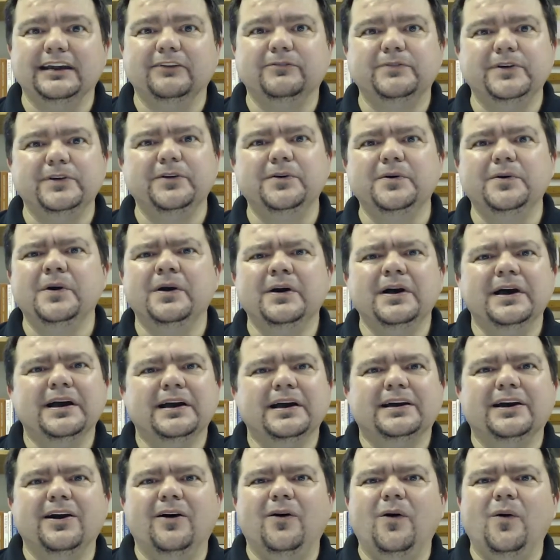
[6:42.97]
If you
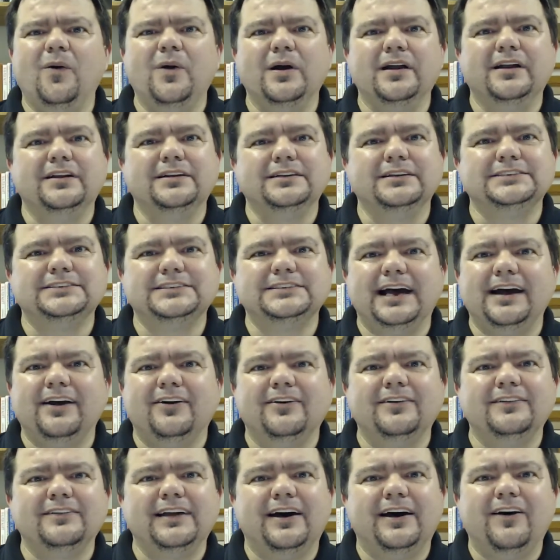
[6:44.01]
go and
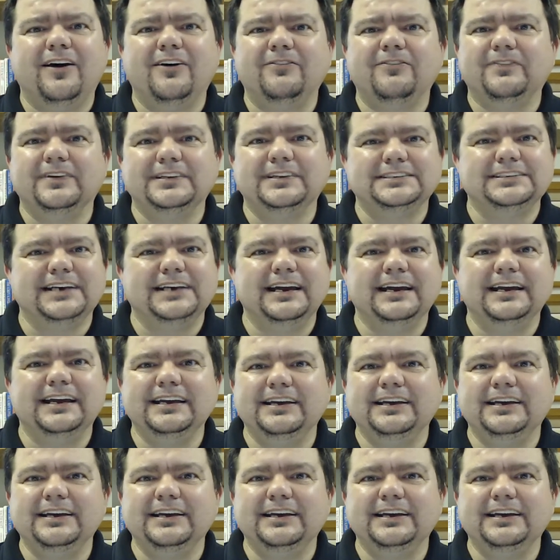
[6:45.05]
sound off and say,